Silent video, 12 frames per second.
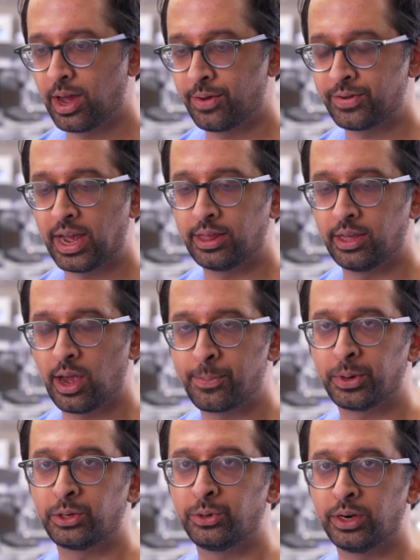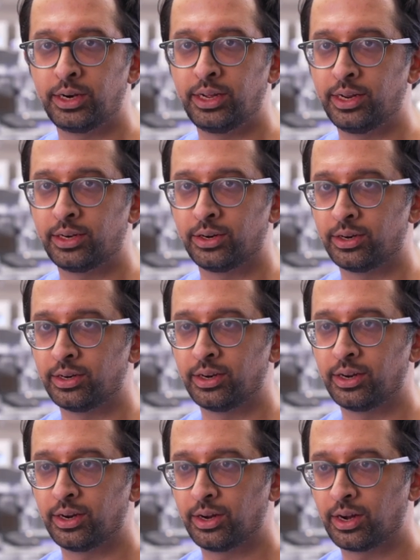I've had the opportunity to
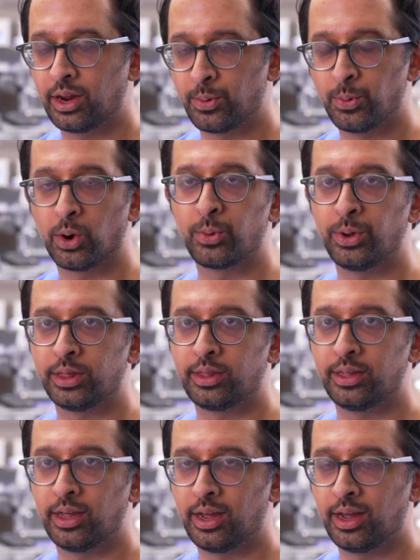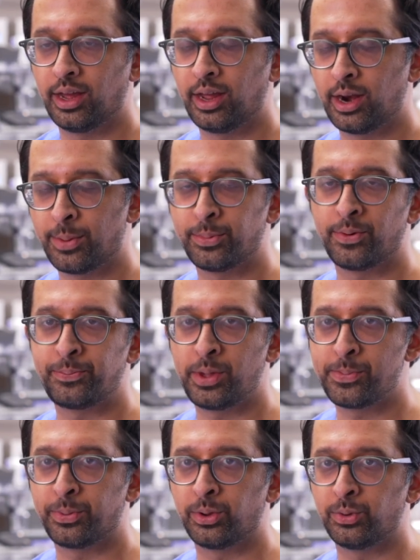kind of work with a number of
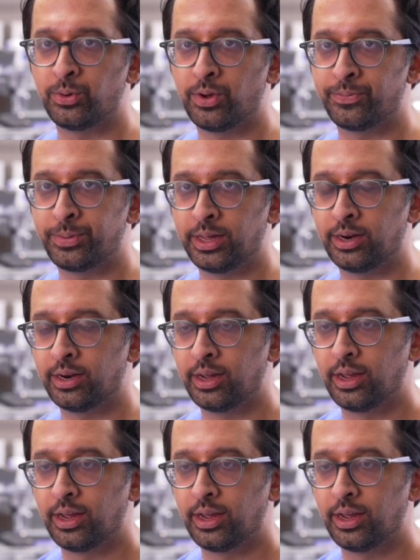people who have been